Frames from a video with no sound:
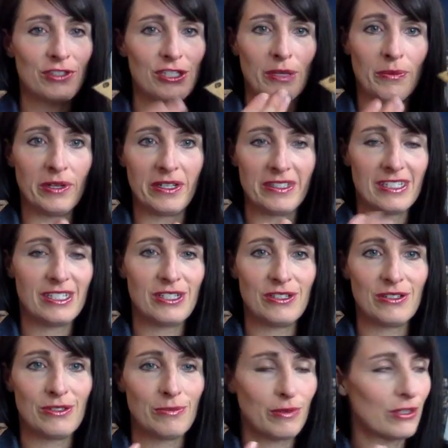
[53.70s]
someone else
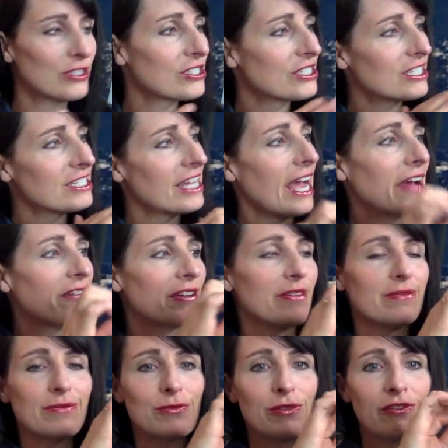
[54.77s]
to purchase it, to have it.
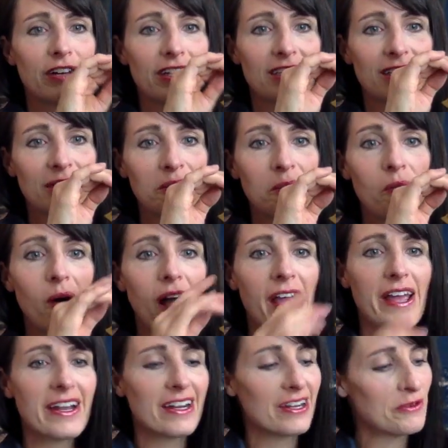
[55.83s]
We've got the little
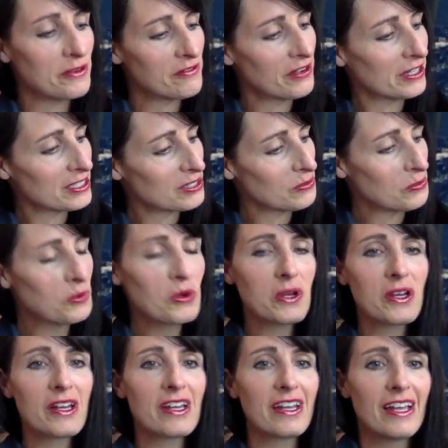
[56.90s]
wire, we've got some
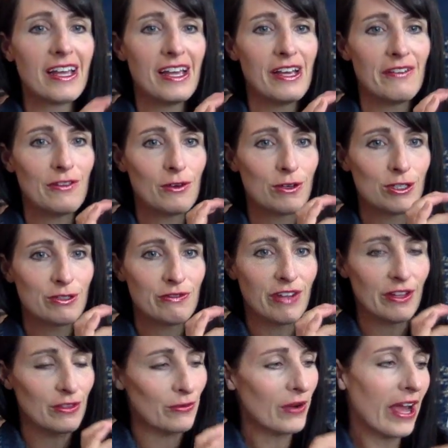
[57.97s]
wood, of course we've
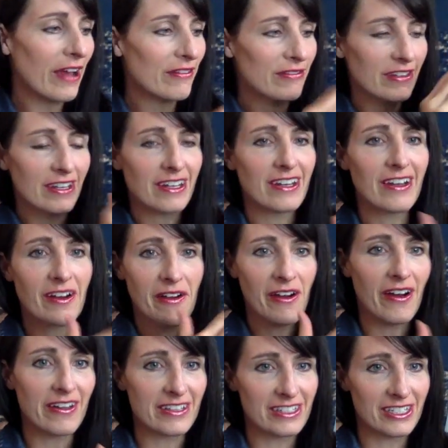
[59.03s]
got the raffia,
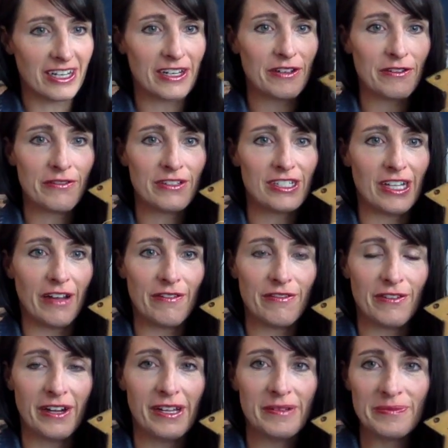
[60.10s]
all this kind of stuff,
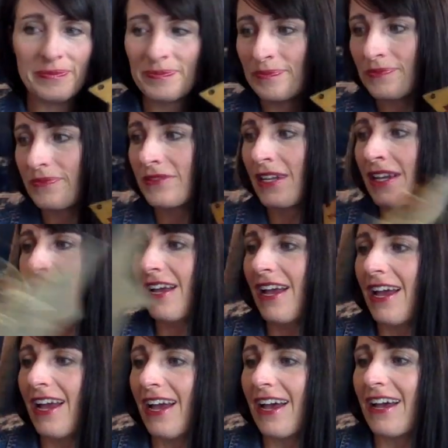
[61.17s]
right?
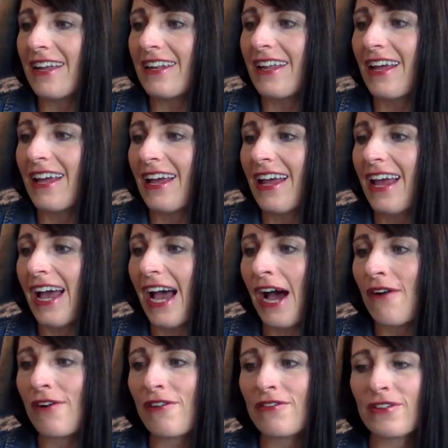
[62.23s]
And
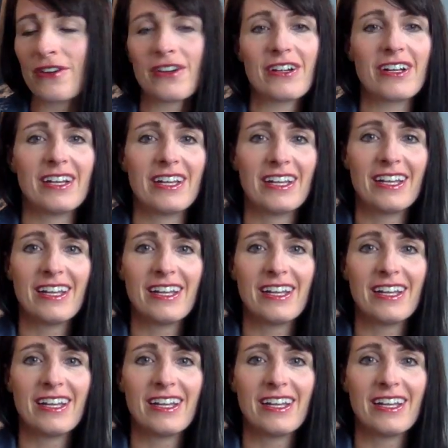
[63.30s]
however